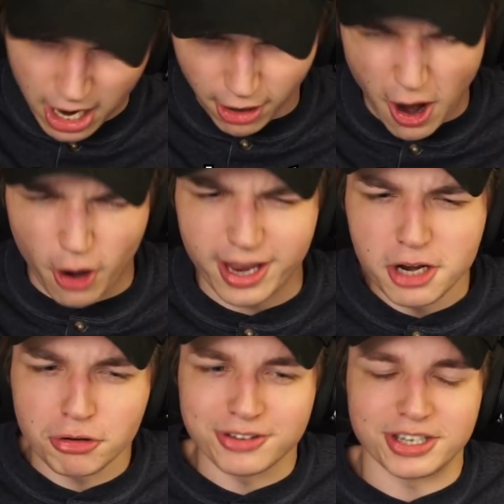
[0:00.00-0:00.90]
Our, our
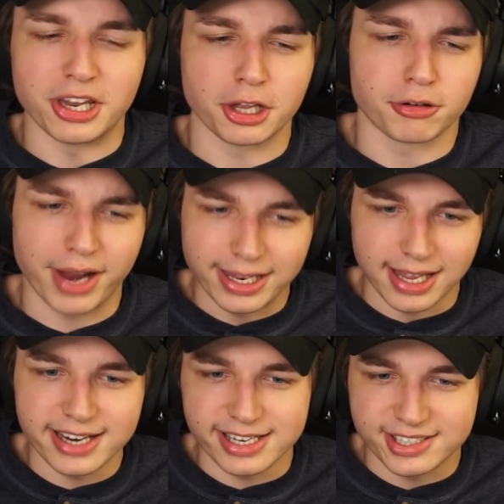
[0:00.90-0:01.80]
entrance into the Grand
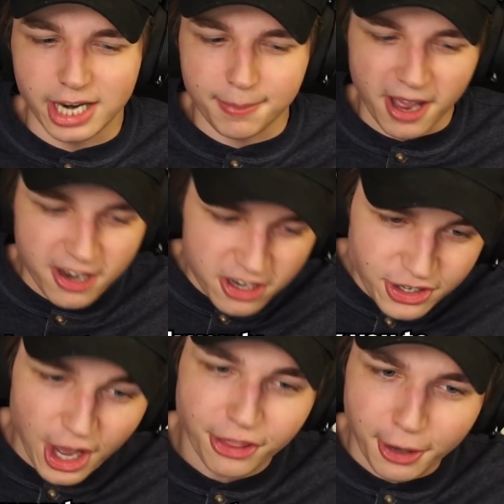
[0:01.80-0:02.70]
Line has set up
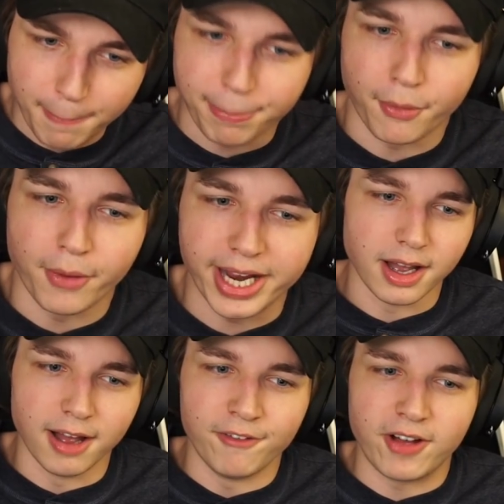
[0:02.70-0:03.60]
another point
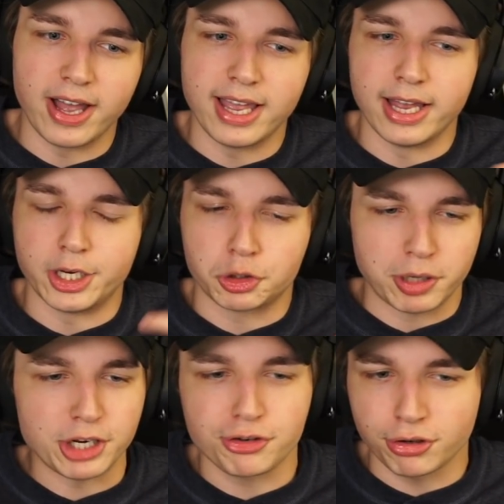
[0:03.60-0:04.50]
of a, a
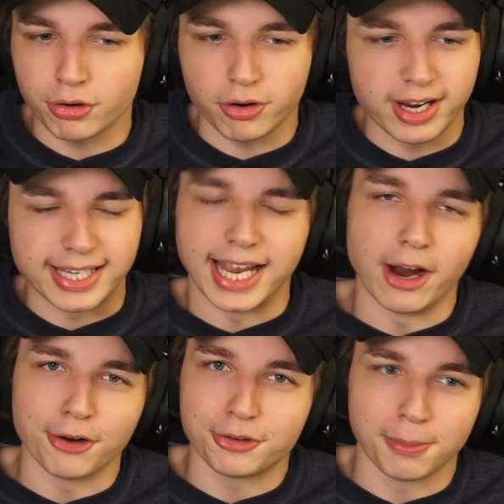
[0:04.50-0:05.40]
creature or a
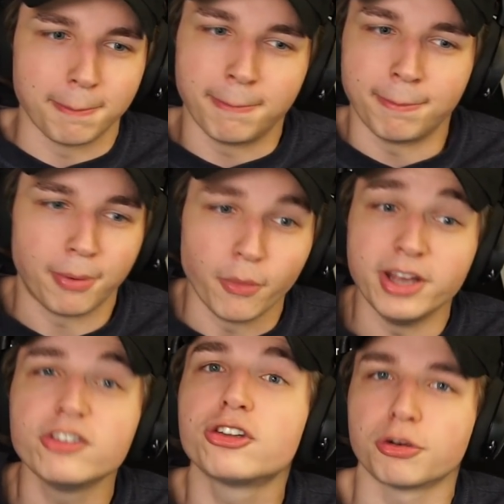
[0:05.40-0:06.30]
character poised to